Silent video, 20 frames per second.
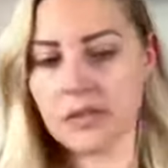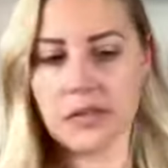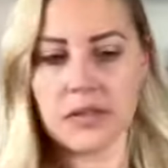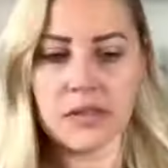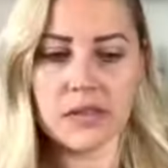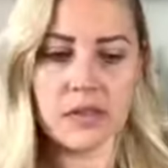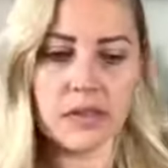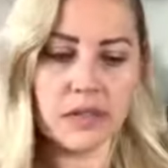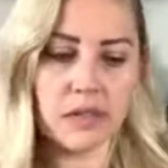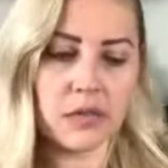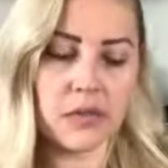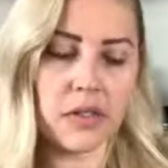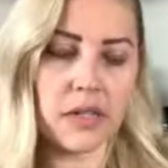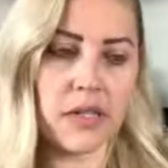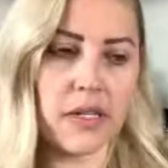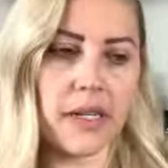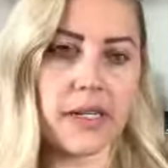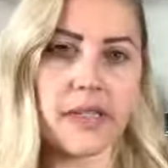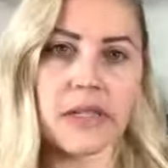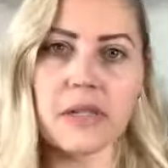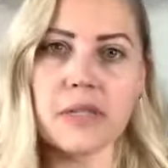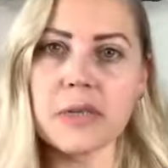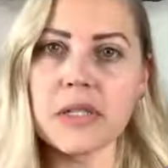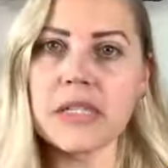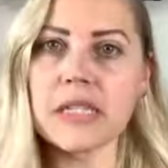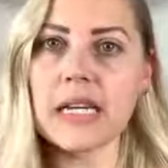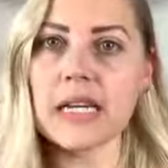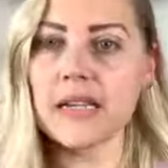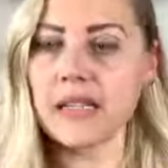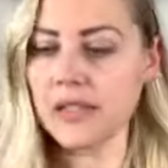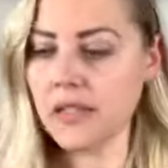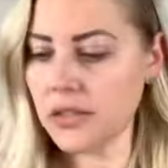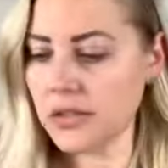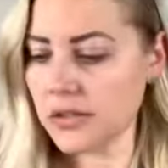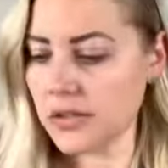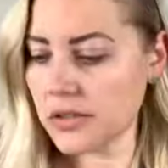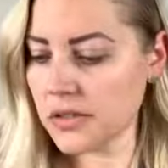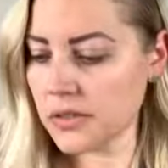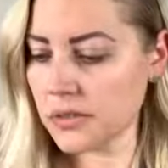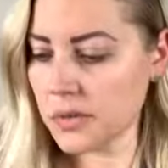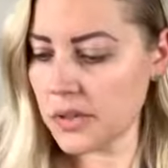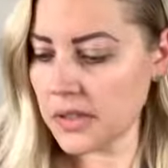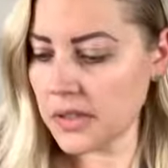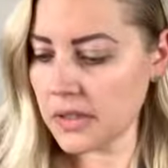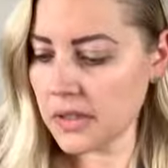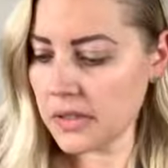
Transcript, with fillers: This is really nice. I'm excited to use this one.